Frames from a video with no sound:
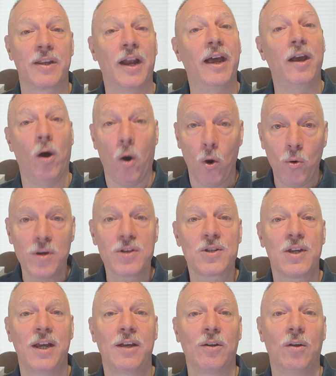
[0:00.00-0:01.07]
that I always
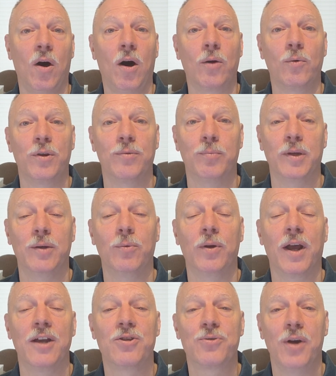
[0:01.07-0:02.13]
take along with me
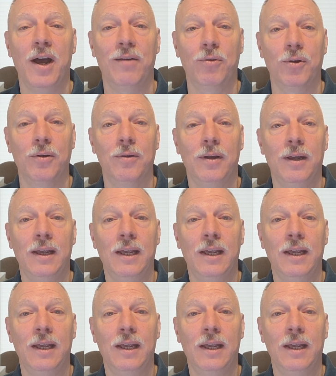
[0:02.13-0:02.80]
when I travel.